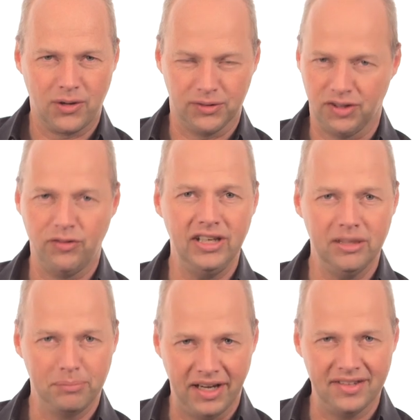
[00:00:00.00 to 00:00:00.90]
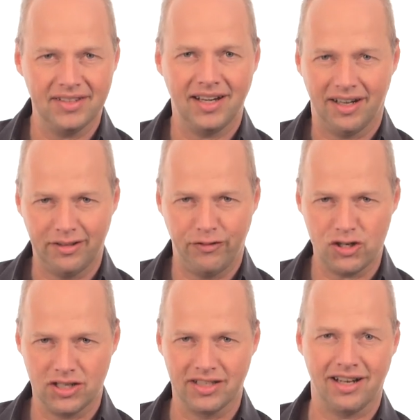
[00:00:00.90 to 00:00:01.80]
course. It's really a basic
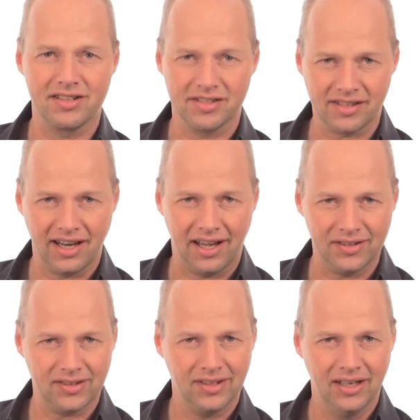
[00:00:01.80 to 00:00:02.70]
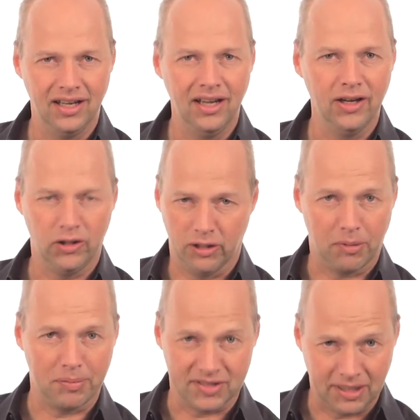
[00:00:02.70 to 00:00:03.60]
artificial intelligence class. You learn
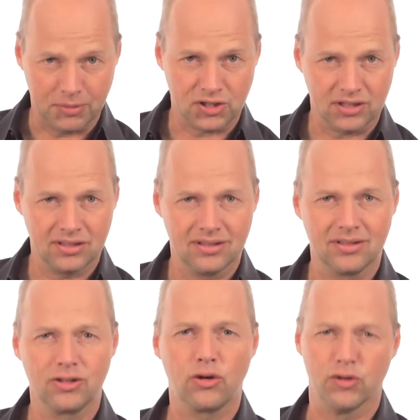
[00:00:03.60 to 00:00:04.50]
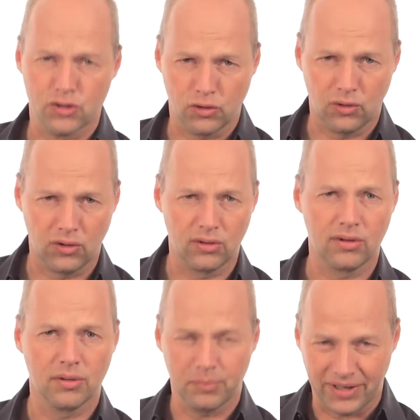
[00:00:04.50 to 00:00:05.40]
about perception,
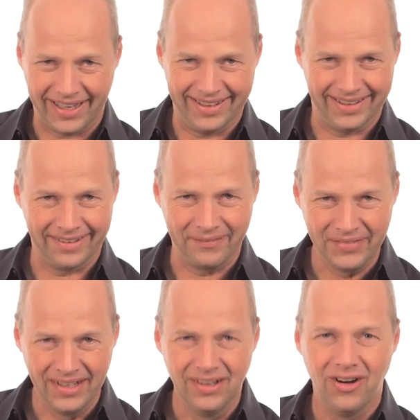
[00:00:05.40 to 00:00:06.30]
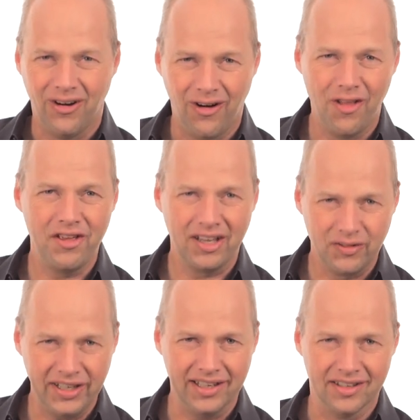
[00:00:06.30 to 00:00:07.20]
control, planning, all the
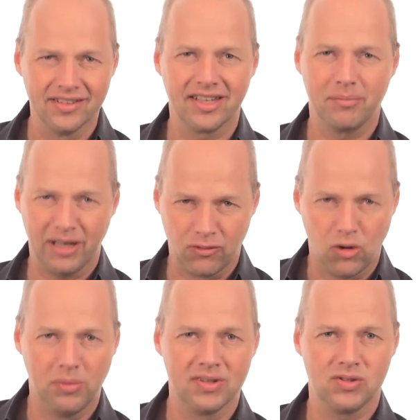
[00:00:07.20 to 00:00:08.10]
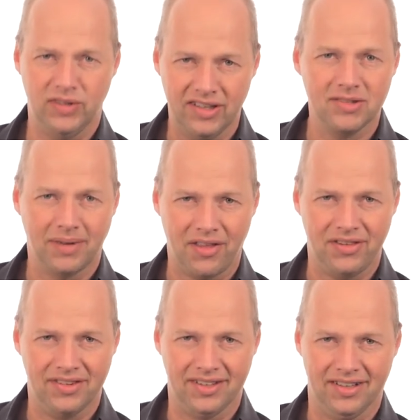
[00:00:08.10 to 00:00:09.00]
ingredients that make robots really smart
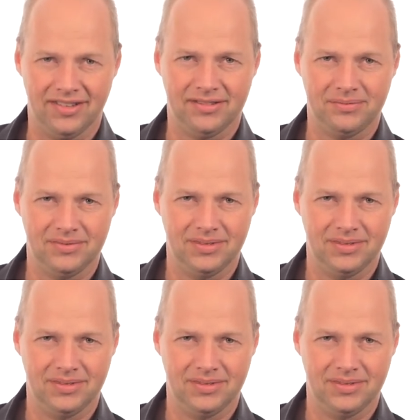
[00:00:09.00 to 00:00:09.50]
these days.